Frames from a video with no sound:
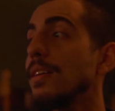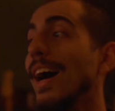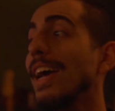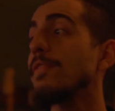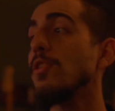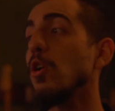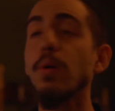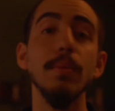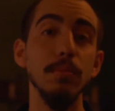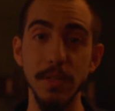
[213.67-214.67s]
I have no
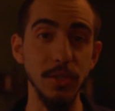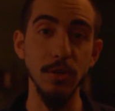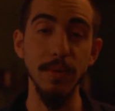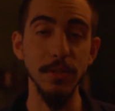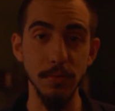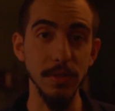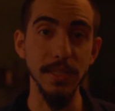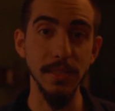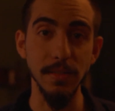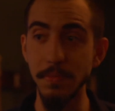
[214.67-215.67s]
problem with instrumental
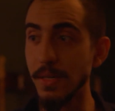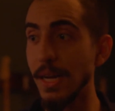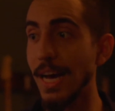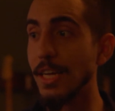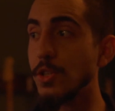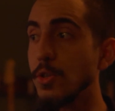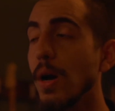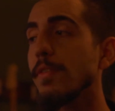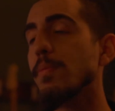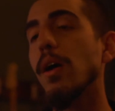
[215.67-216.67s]
releases, but I do
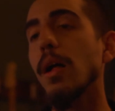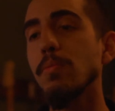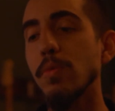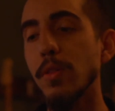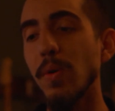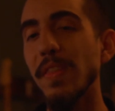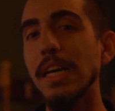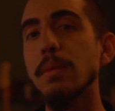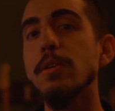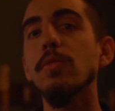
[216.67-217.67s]
have a problem with when they
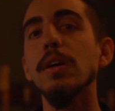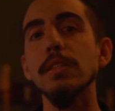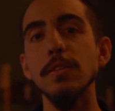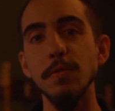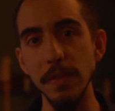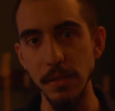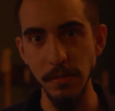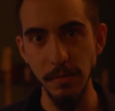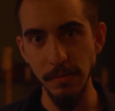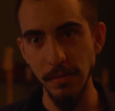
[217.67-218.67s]
come across as
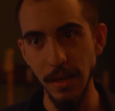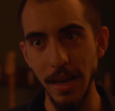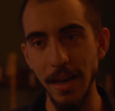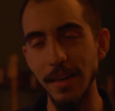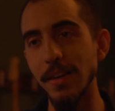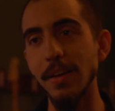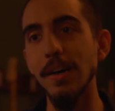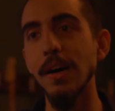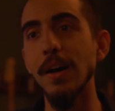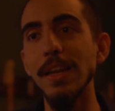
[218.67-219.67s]
fillers. And
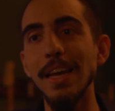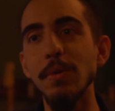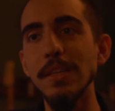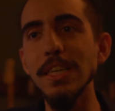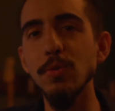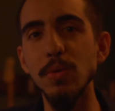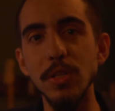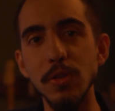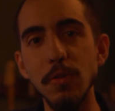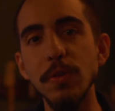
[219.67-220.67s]
on a release with
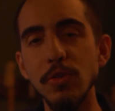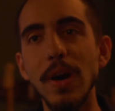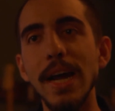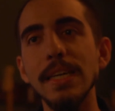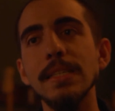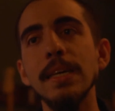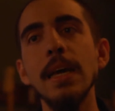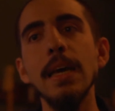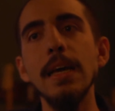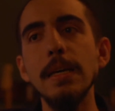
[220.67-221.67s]
so few tracks,
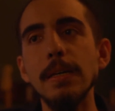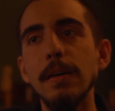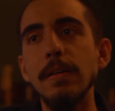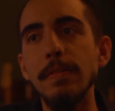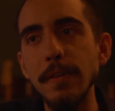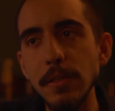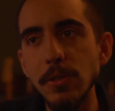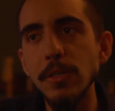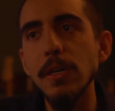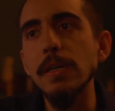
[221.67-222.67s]
a filler
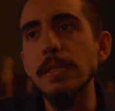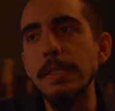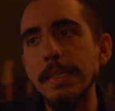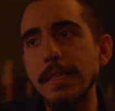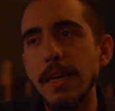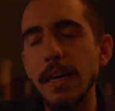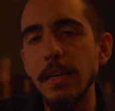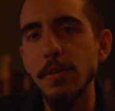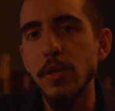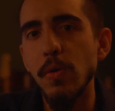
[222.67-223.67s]
song is kind
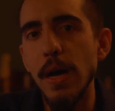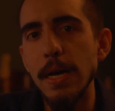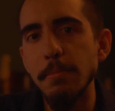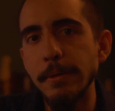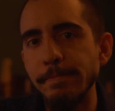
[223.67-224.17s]
of a crime.